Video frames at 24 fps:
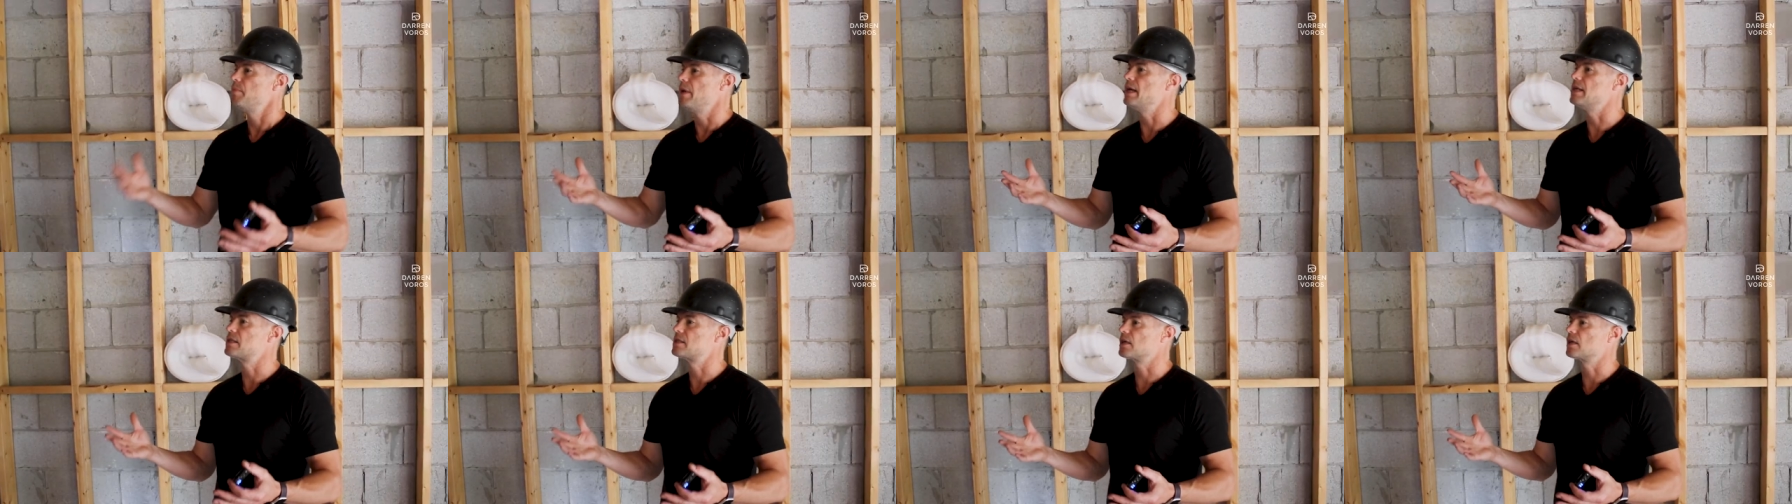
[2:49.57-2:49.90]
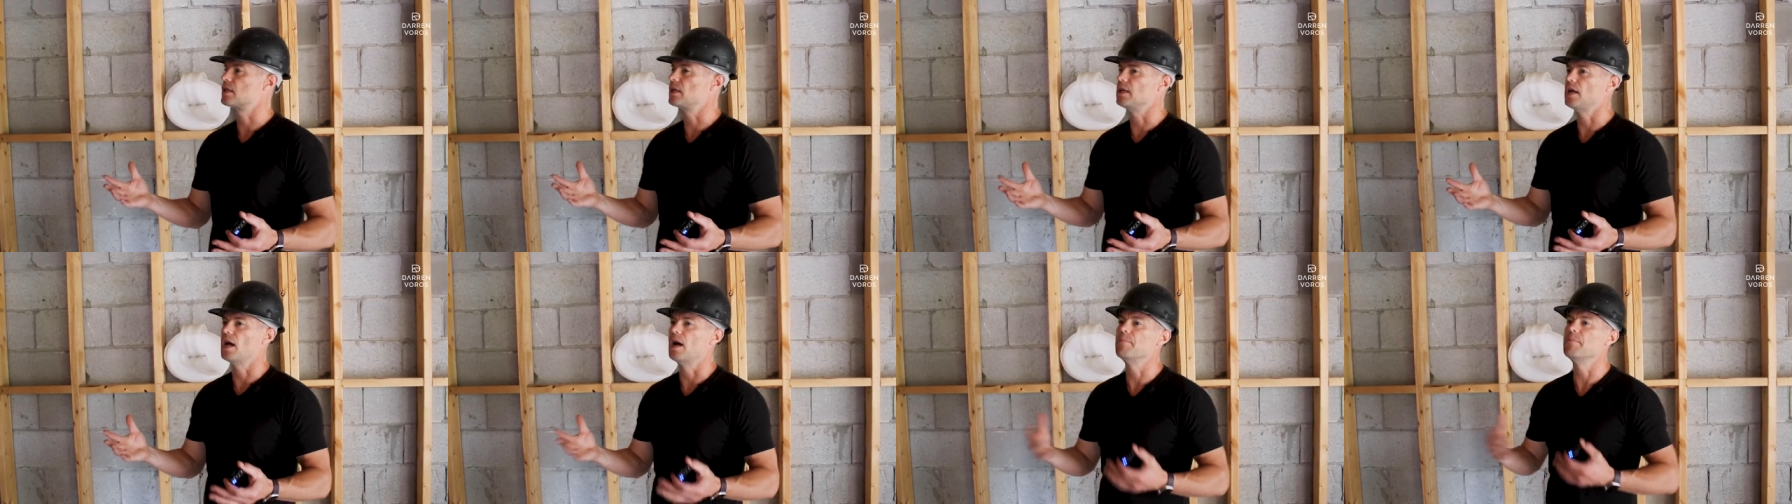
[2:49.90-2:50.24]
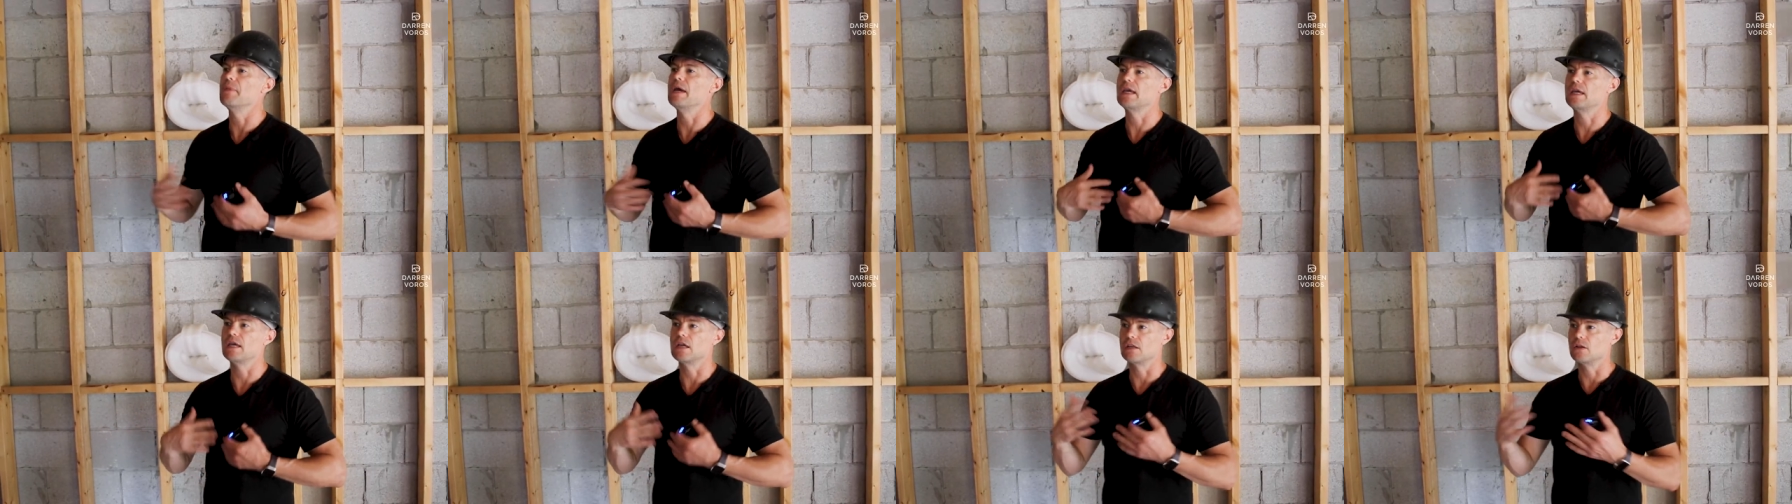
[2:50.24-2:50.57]
basically
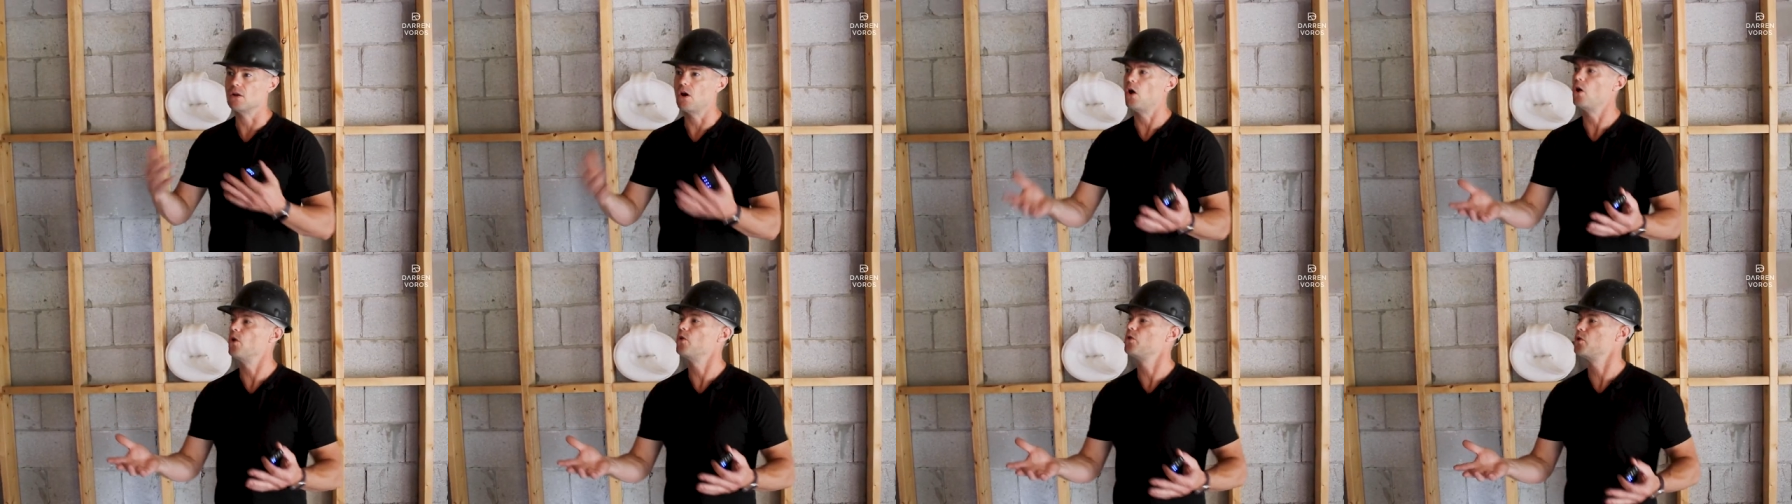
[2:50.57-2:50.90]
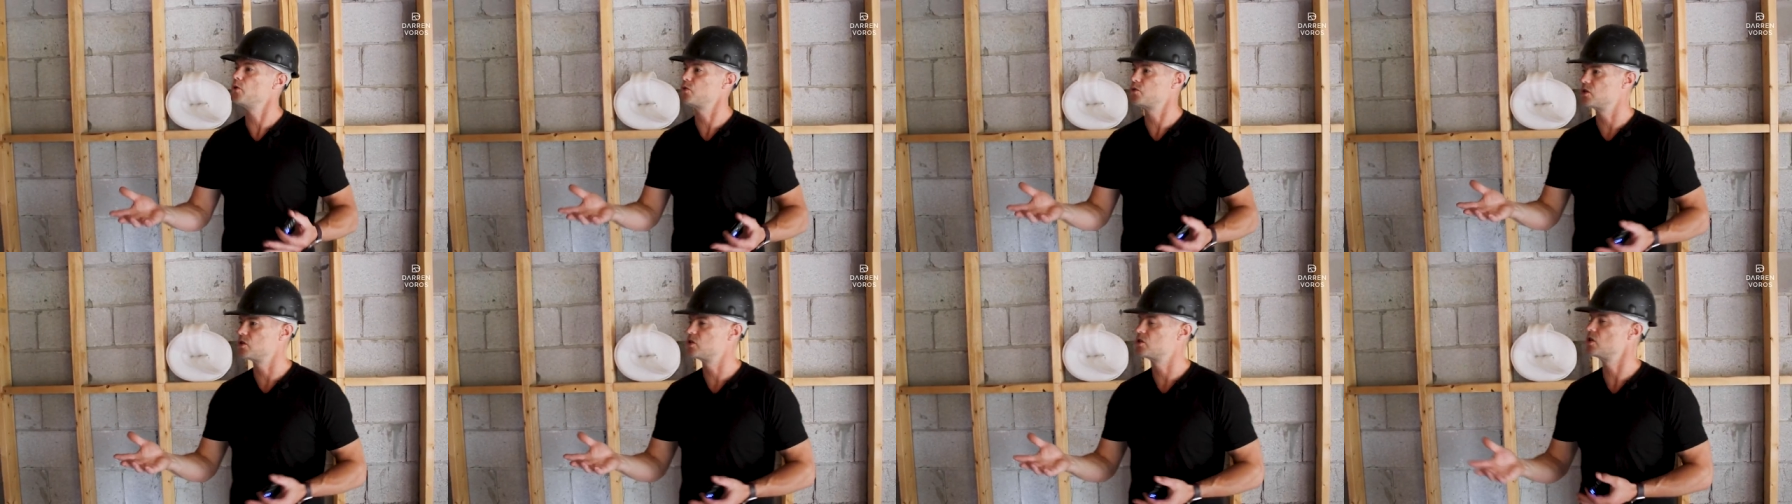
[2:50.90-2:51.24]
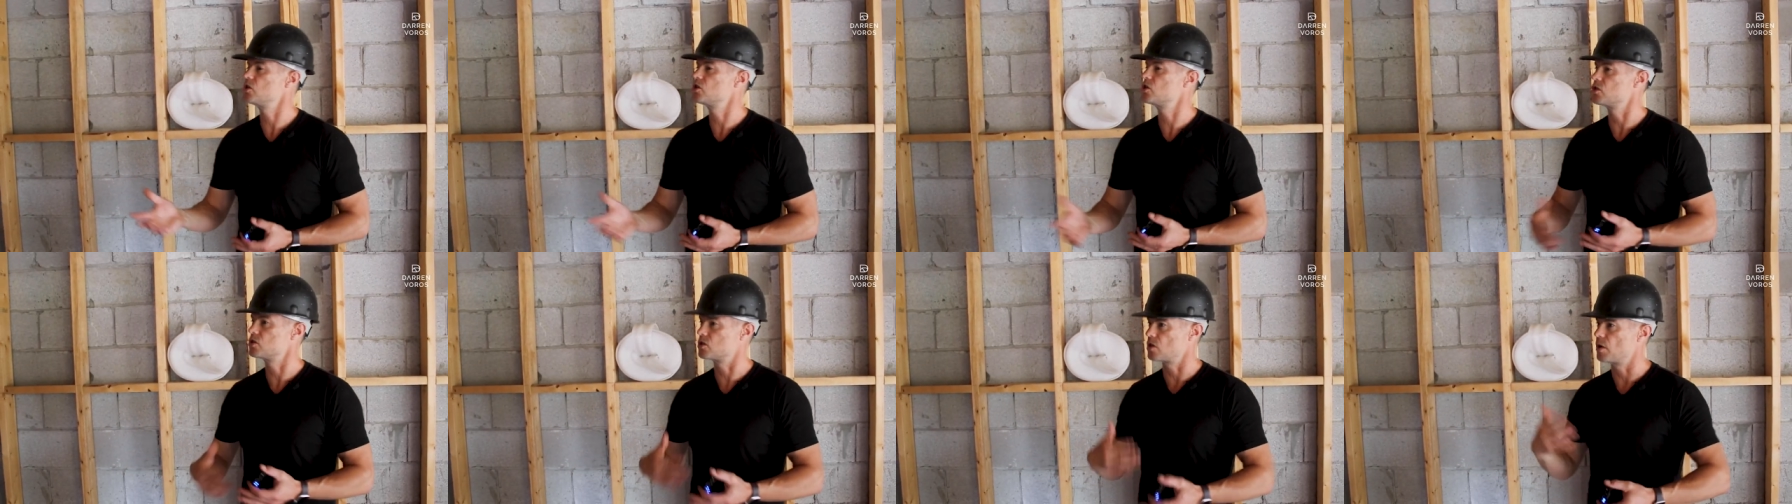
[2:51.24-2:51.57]
I'm making all those
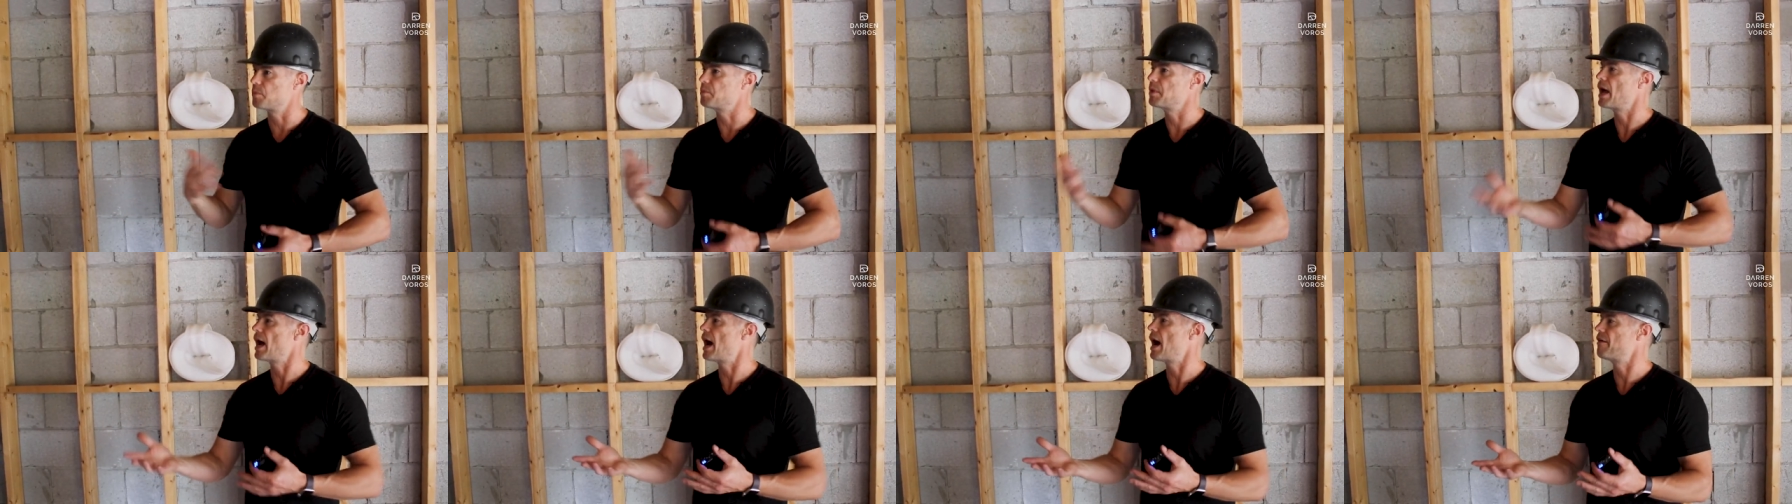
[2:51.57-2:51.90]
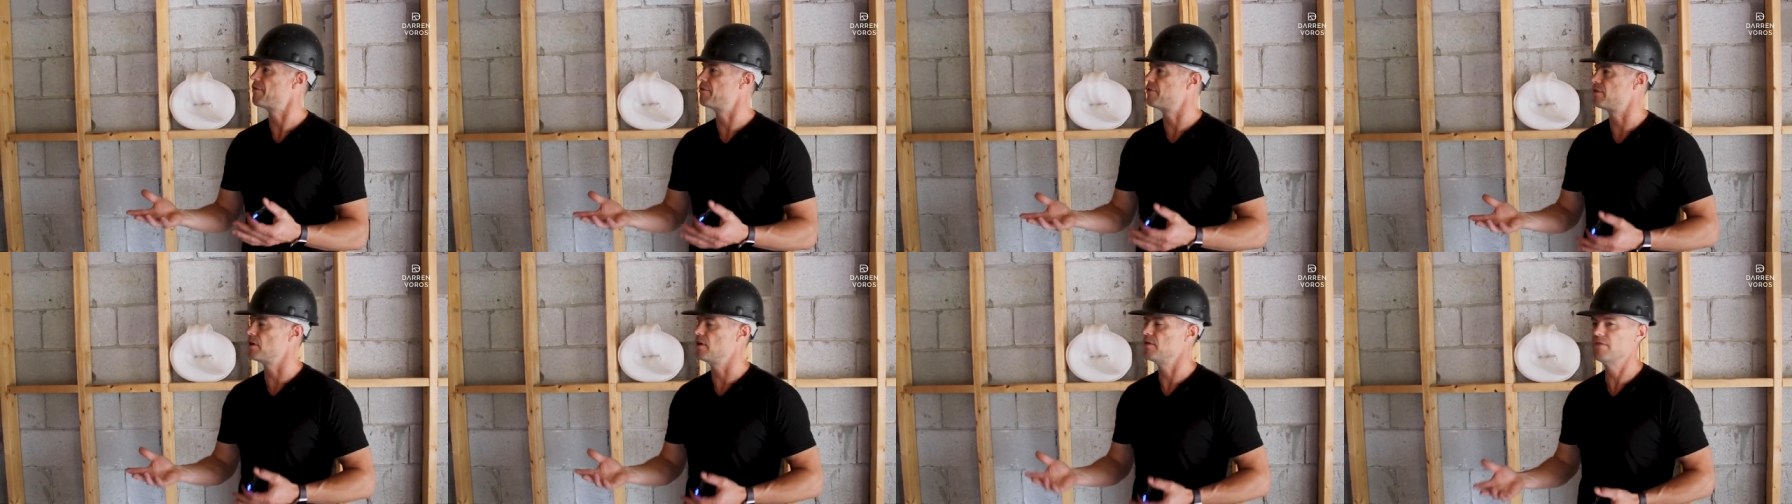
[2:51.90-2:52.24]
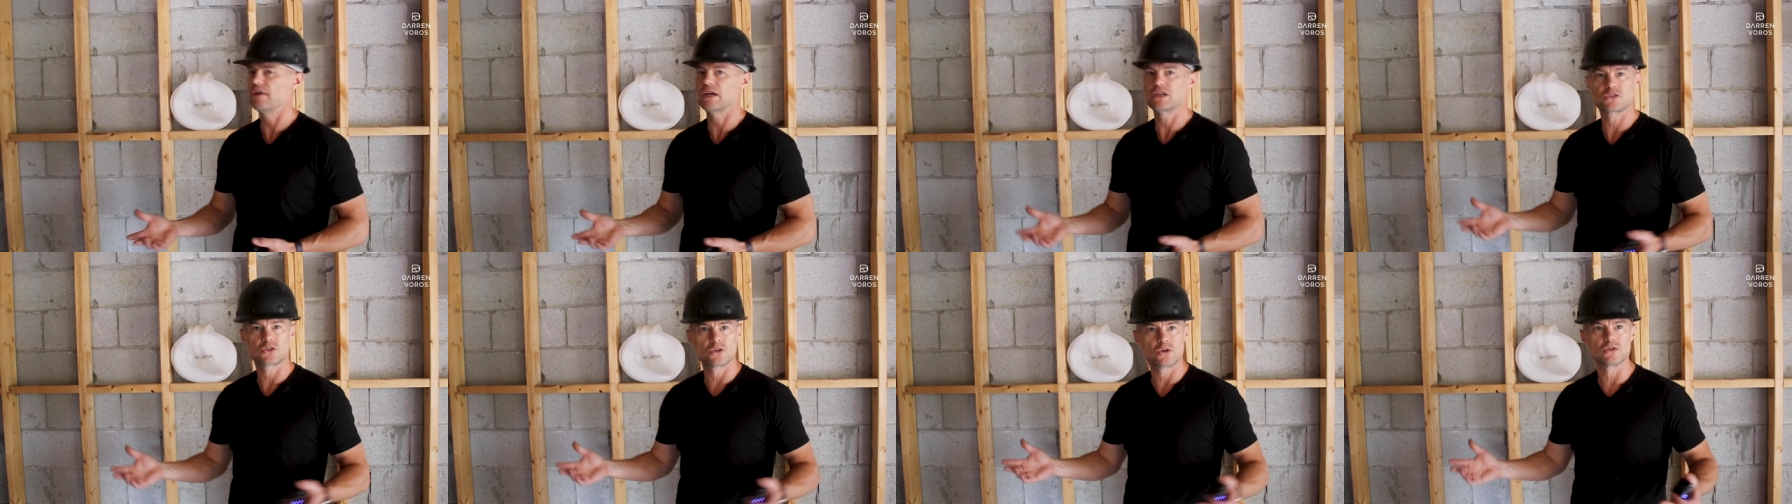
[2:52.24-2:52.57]
decisions on behalf of the
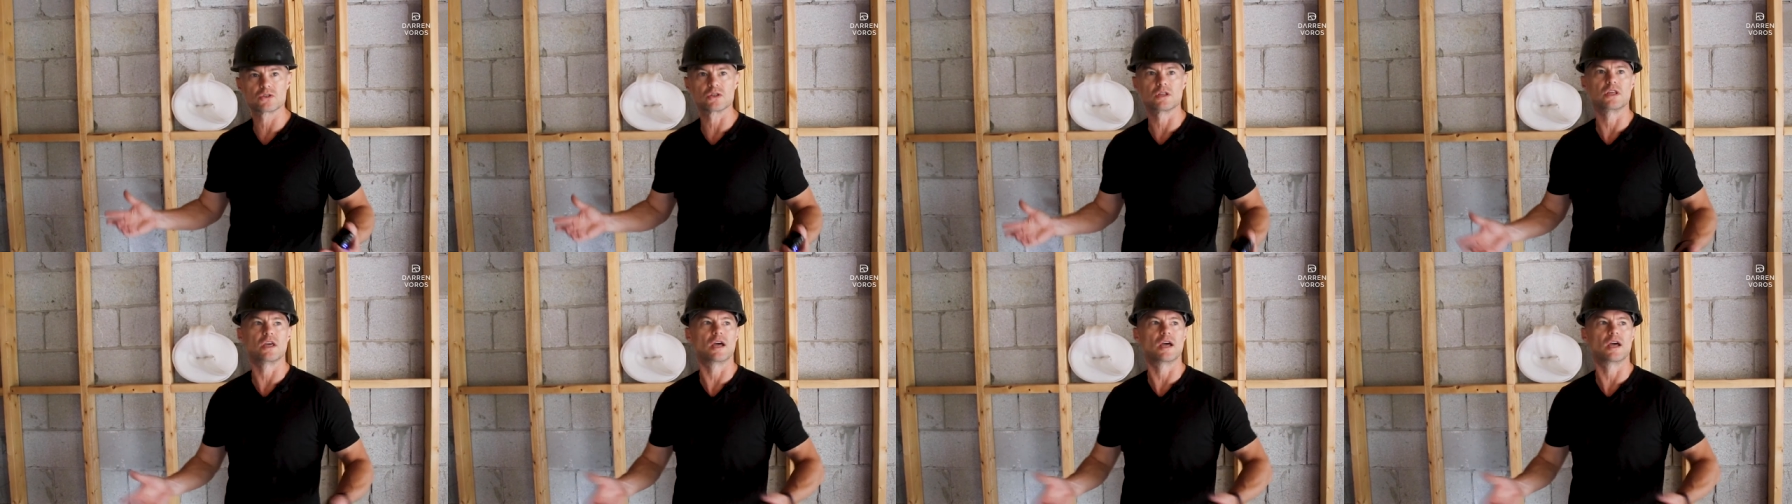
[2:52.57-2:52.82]
investors.